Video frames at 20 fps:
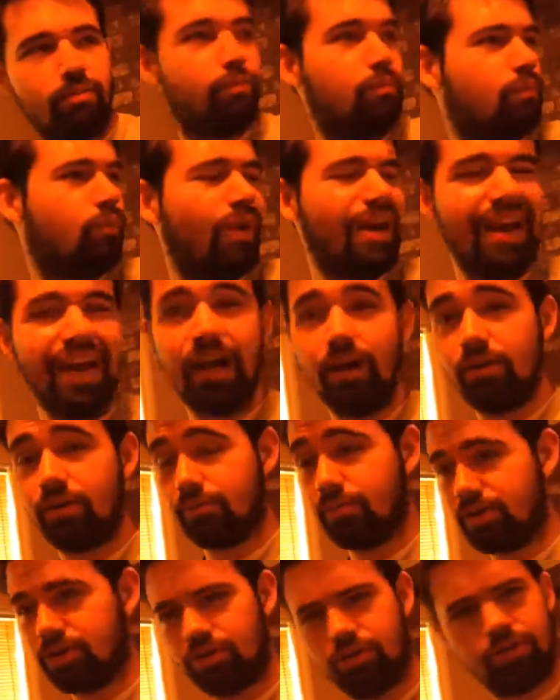Went out. I'm
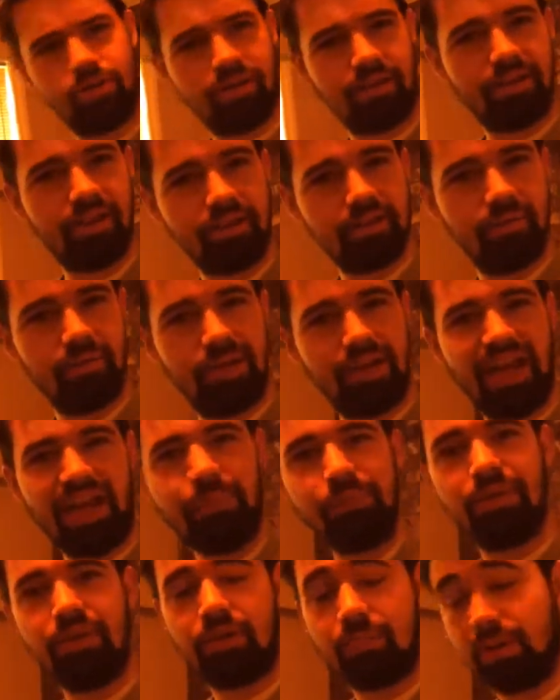not sure exactly what
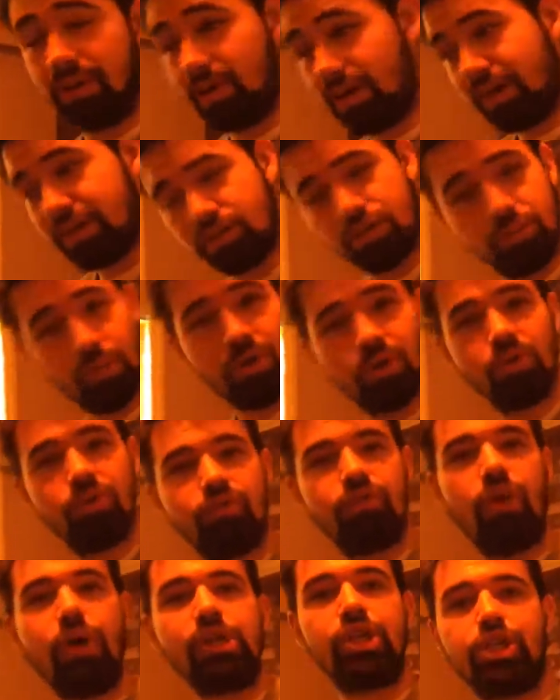happened there. But tomorrow's
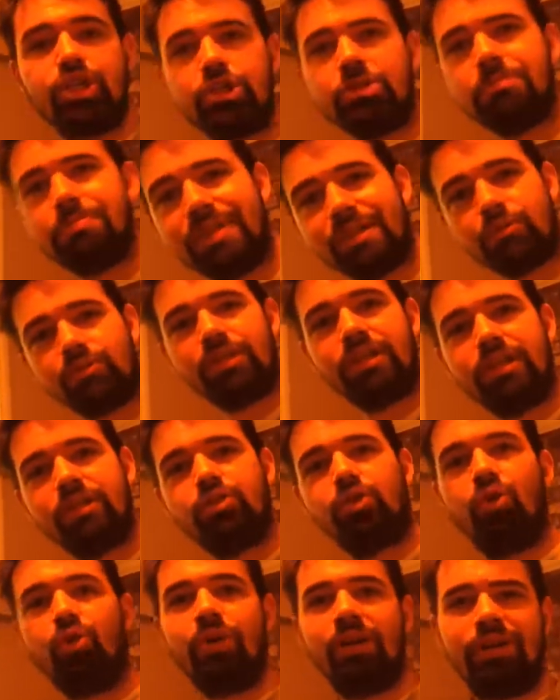vlog should be a really
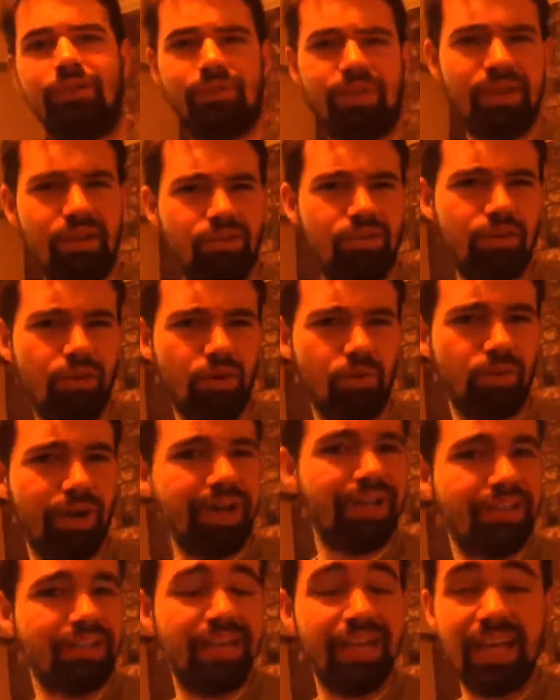cool one if things go
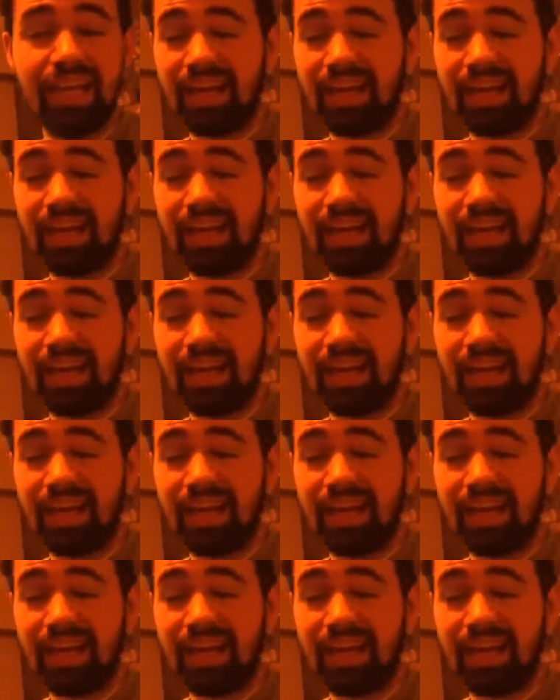right.